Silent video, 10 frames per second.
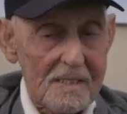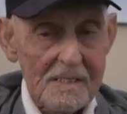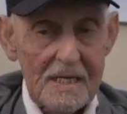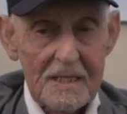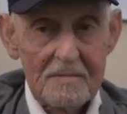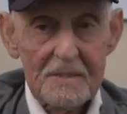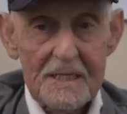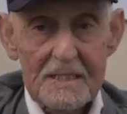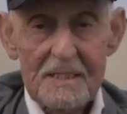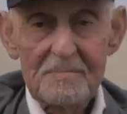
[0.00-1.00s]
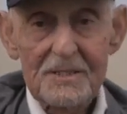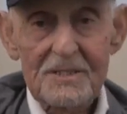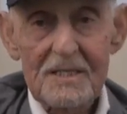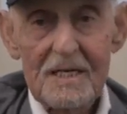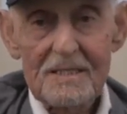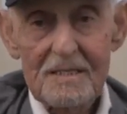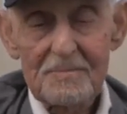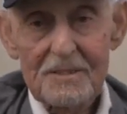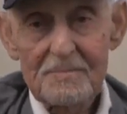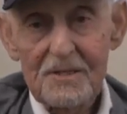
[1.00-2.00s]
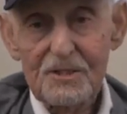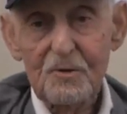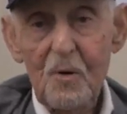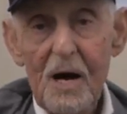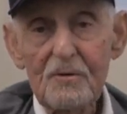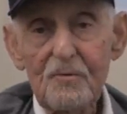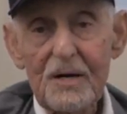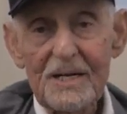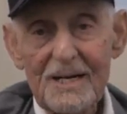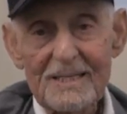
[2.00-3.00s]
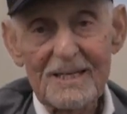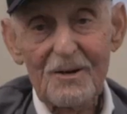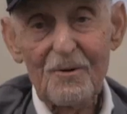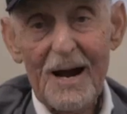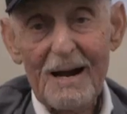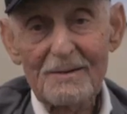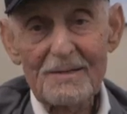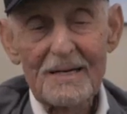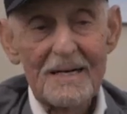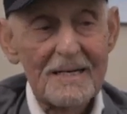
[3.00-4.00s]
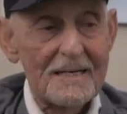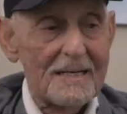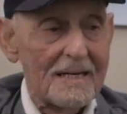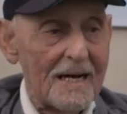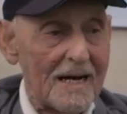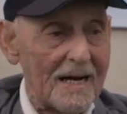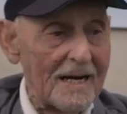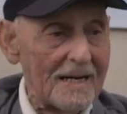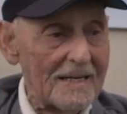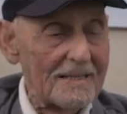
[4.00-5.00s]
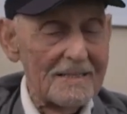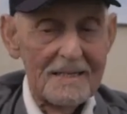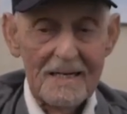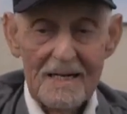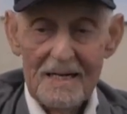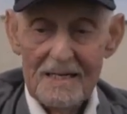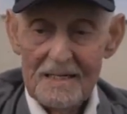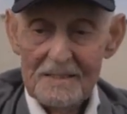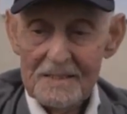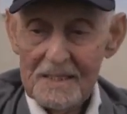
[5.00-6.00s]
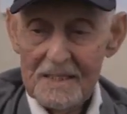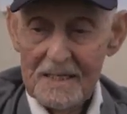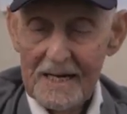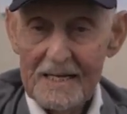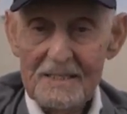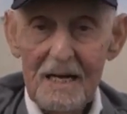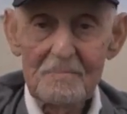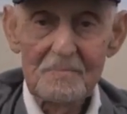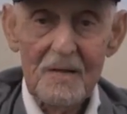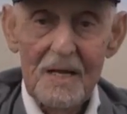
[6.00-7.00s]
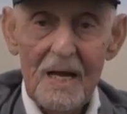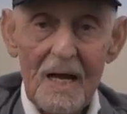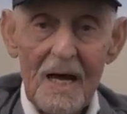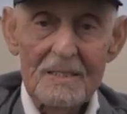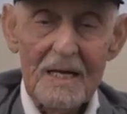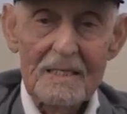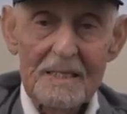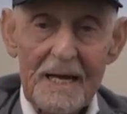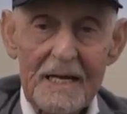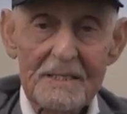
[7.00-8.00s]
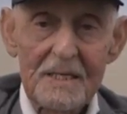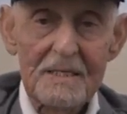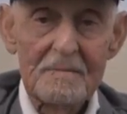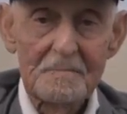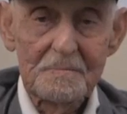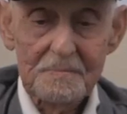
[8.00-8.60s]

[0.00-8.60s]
telling him to get some, uh, some, some the squad ready on the ground. Uh, and uh, as I'm, as I landed,